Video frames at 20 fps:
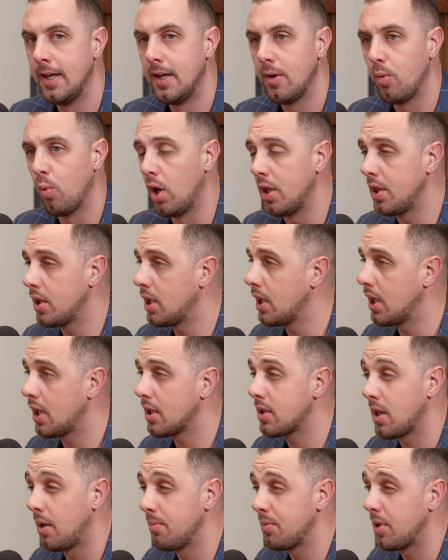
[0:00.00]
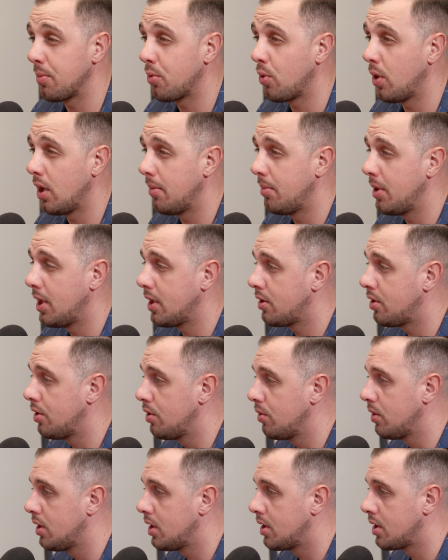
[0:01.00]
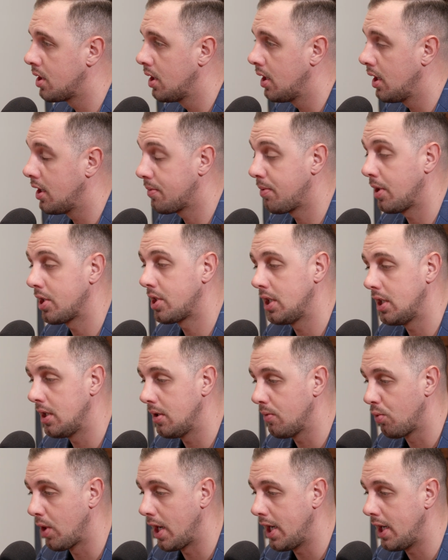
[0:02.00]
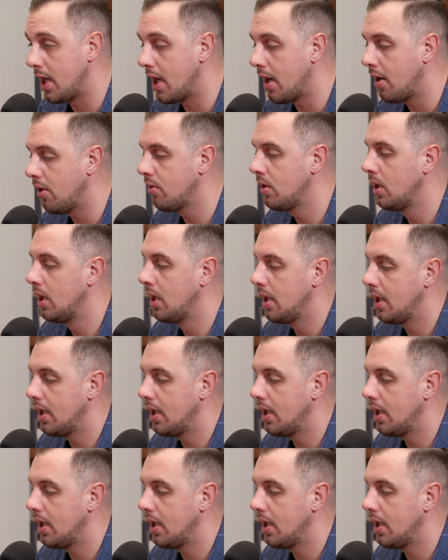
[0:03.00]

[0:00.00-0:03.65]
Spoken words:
One thing that comes up quite a bit too is, especially right now,